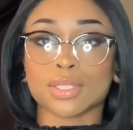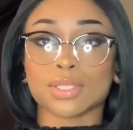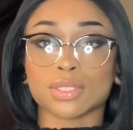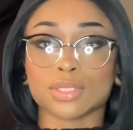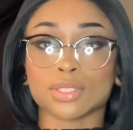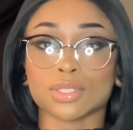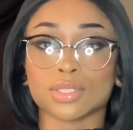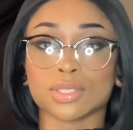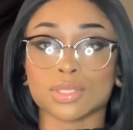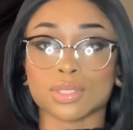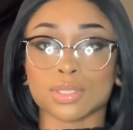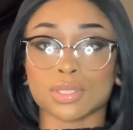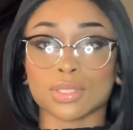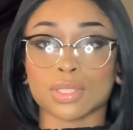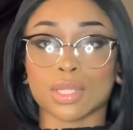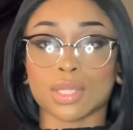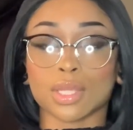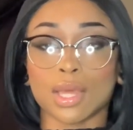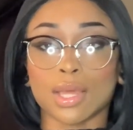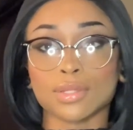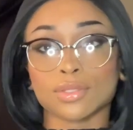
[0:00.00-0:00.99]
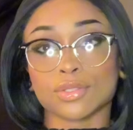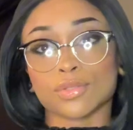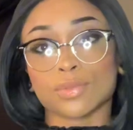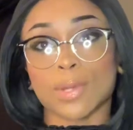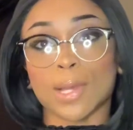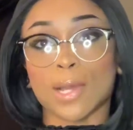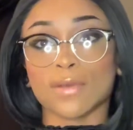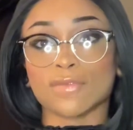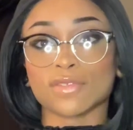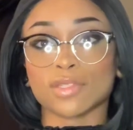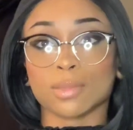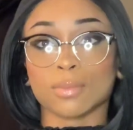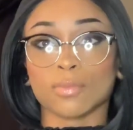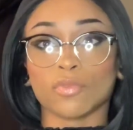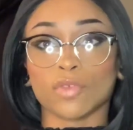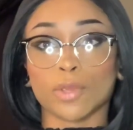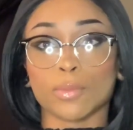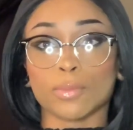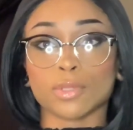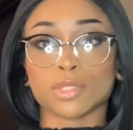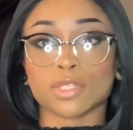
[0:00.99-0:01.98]
It's just like I do have some
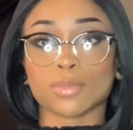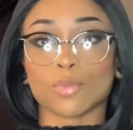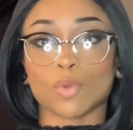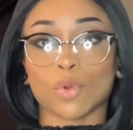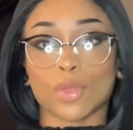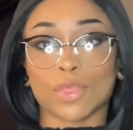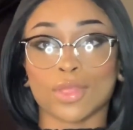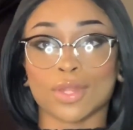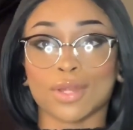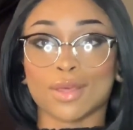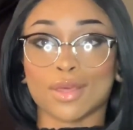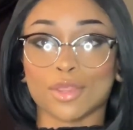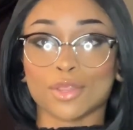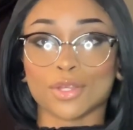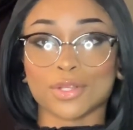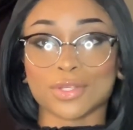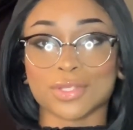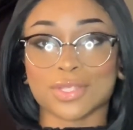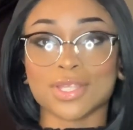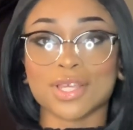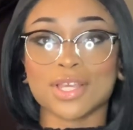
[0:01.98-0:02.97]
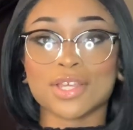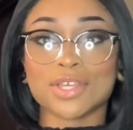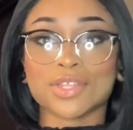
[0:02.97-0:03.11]
favorites more than others.